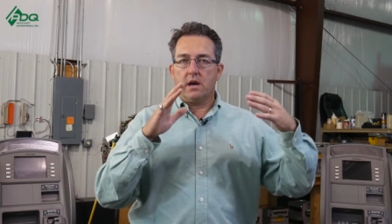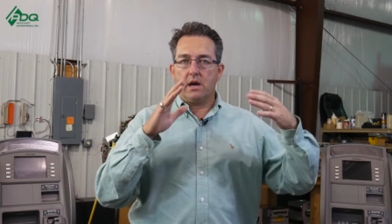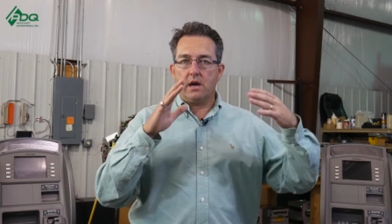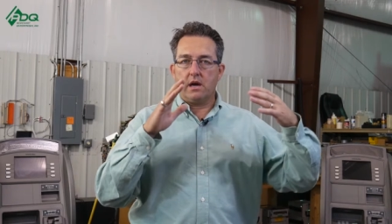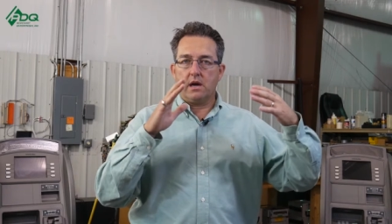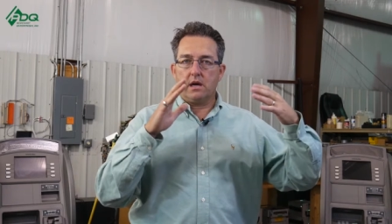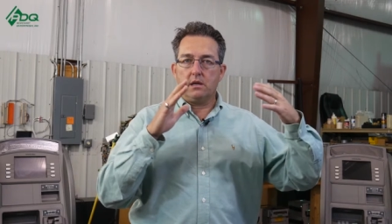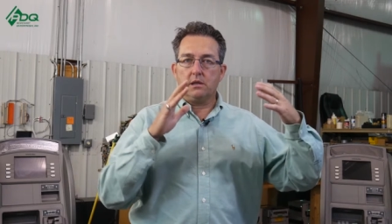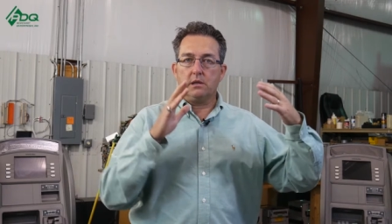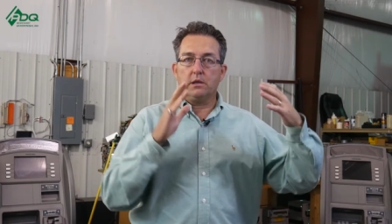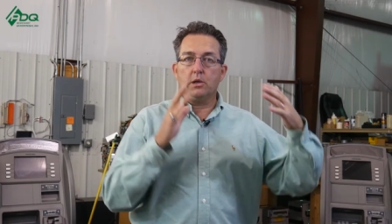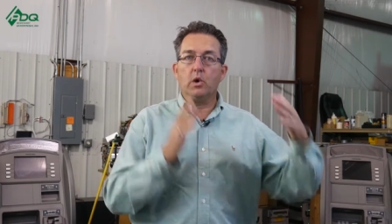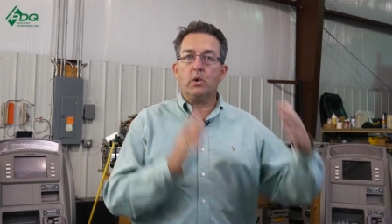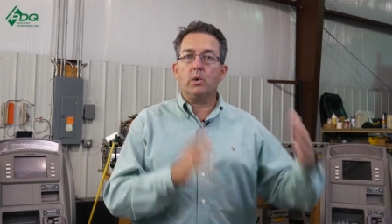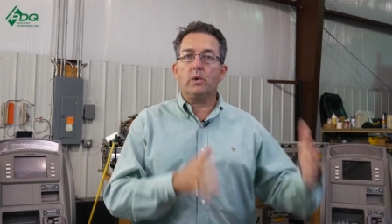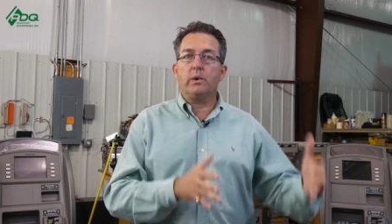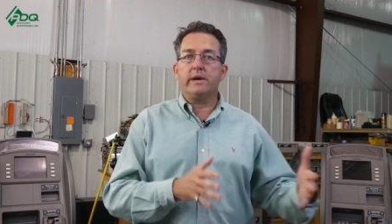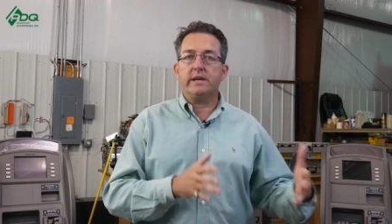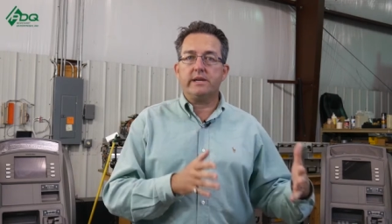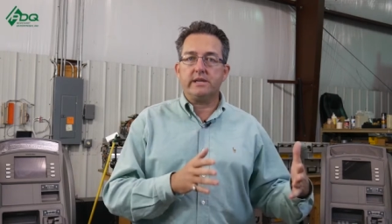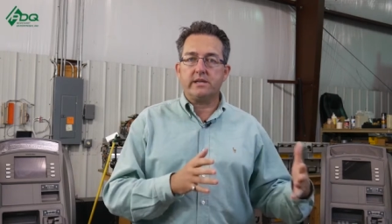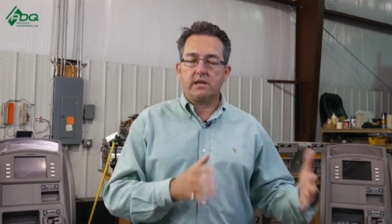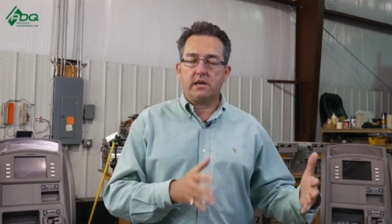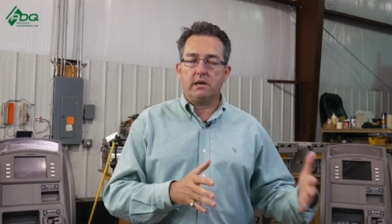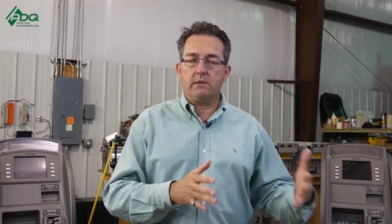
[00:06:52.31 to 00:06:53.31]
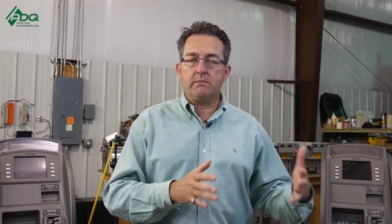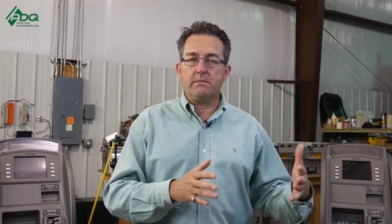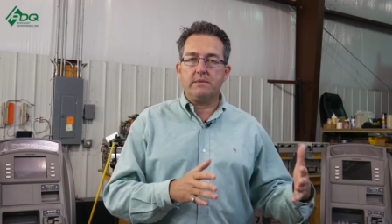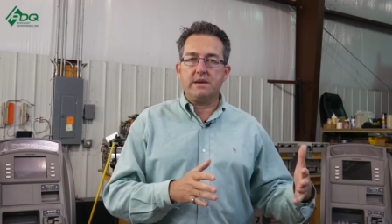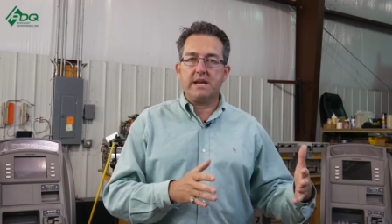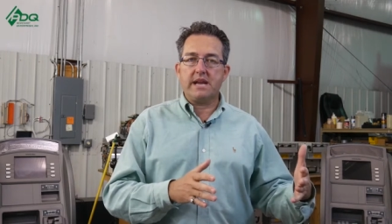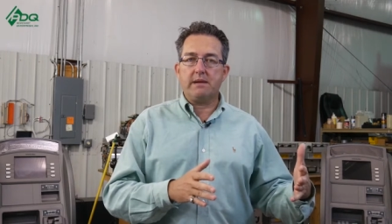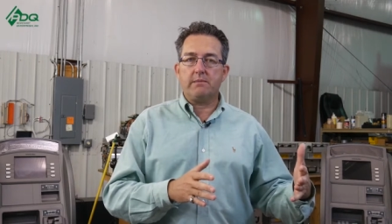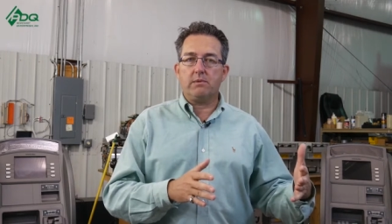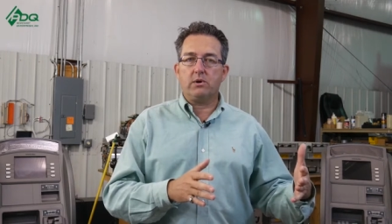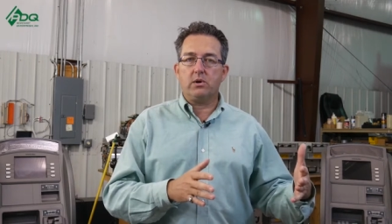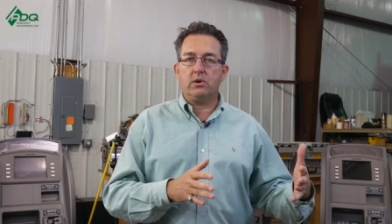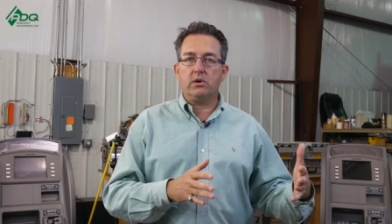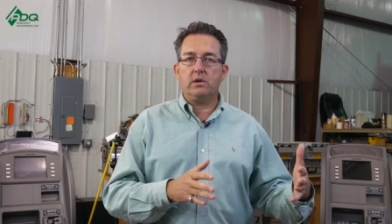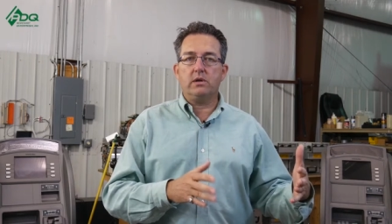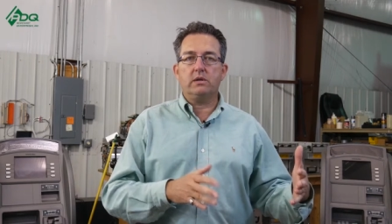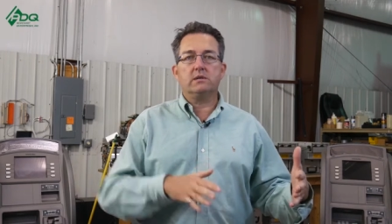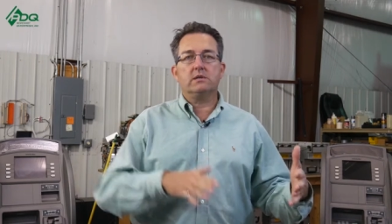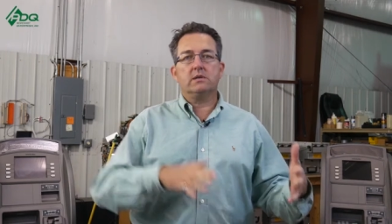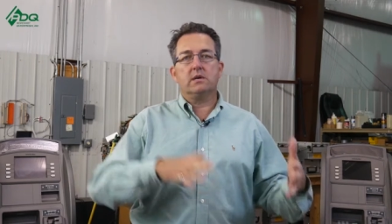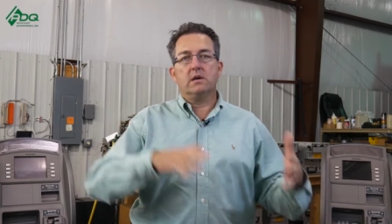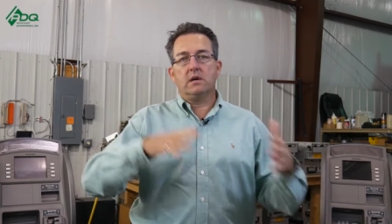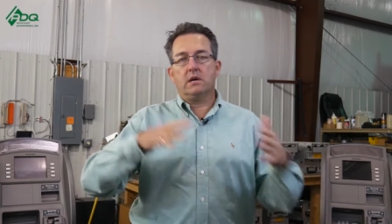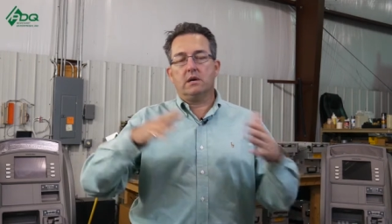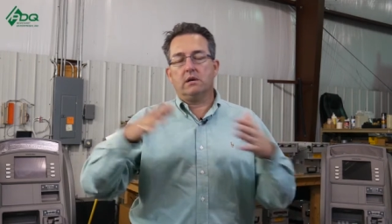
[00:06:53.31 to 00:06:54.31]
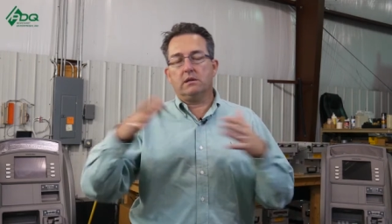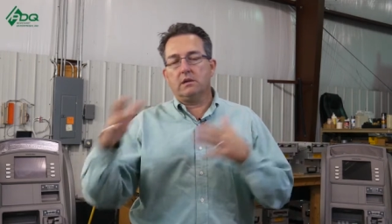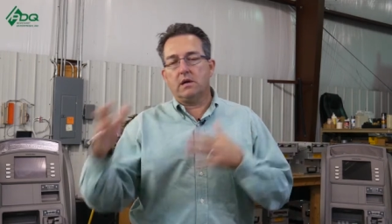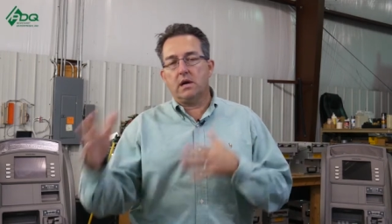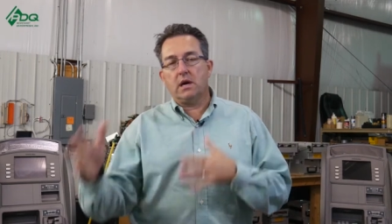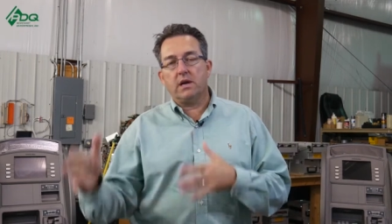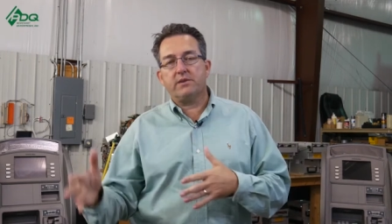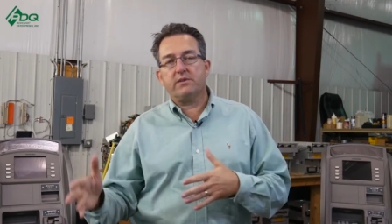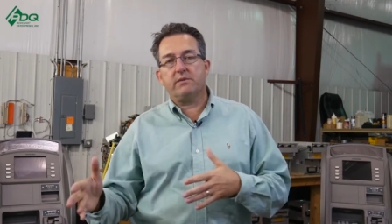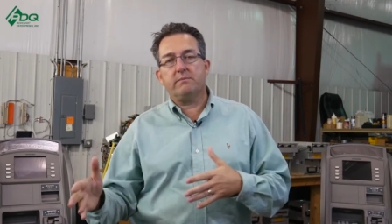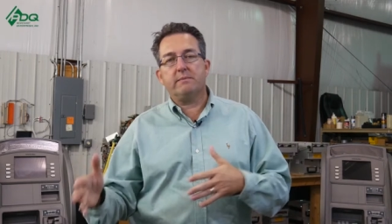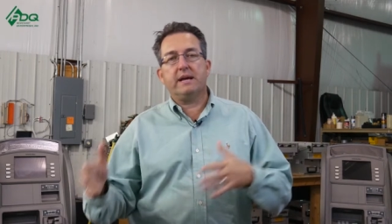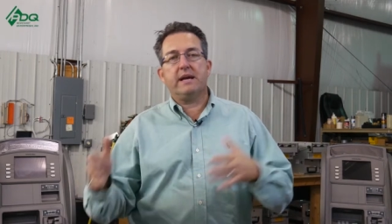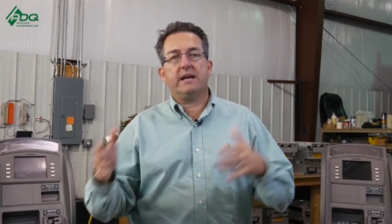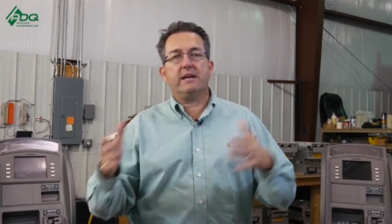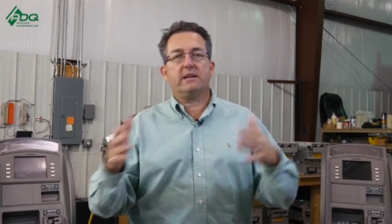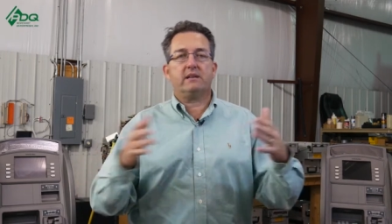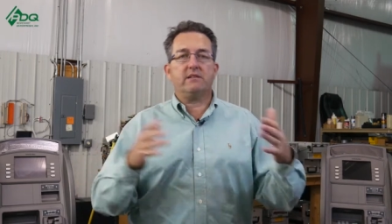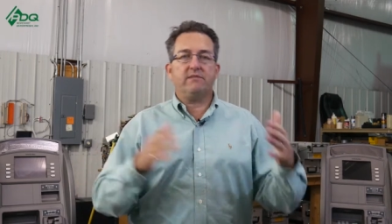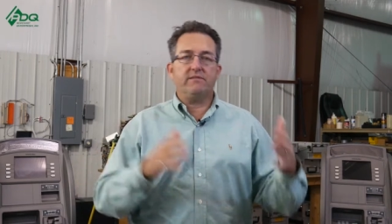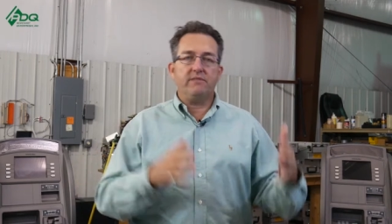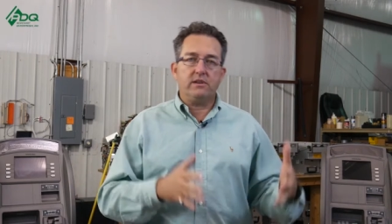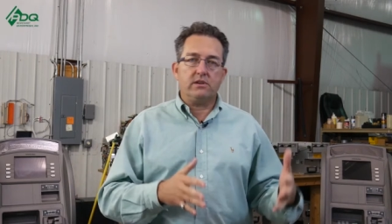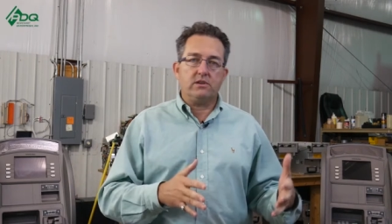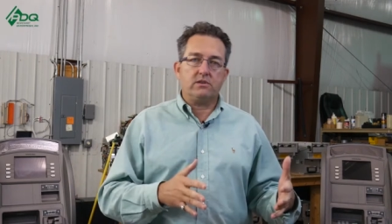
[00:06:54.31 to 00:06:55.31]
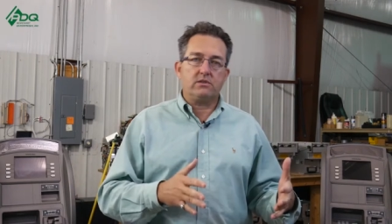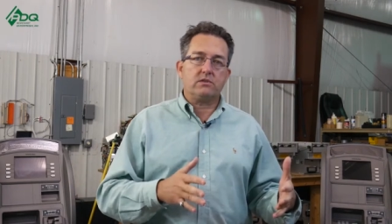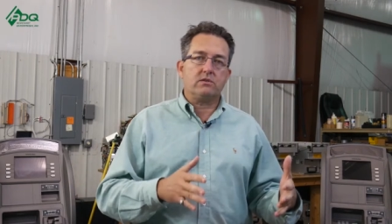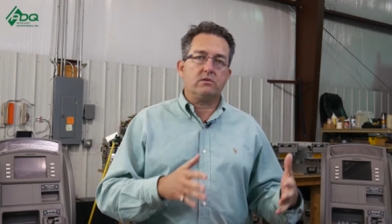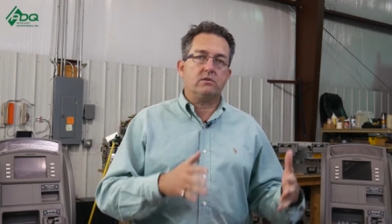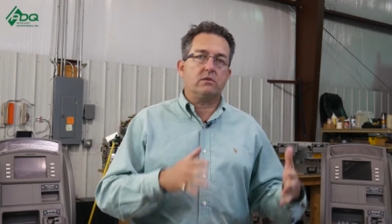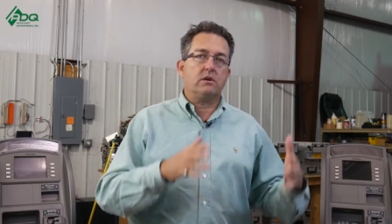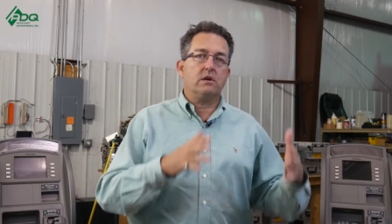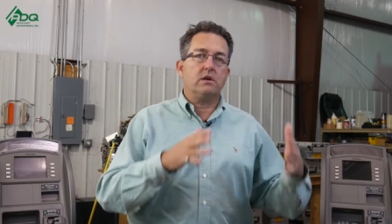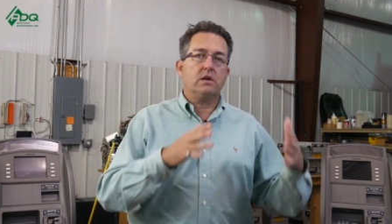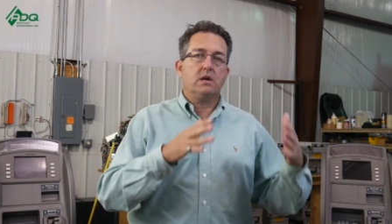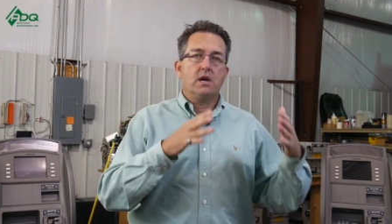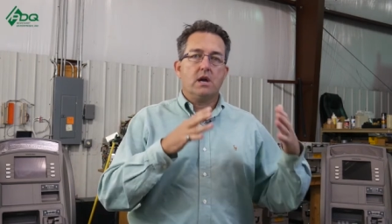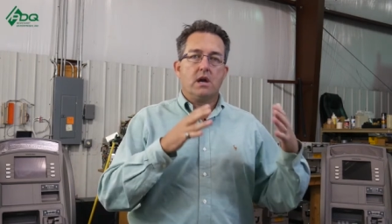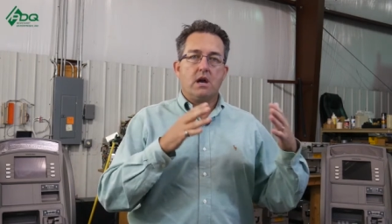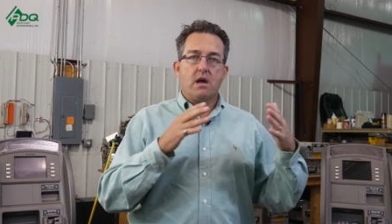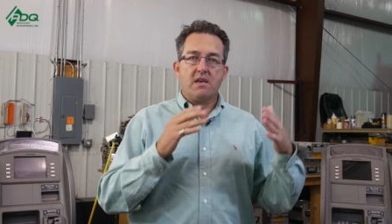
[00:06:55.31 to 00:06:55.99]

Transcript: uh, lower income neighborhoods, a laundromat, a convenience store.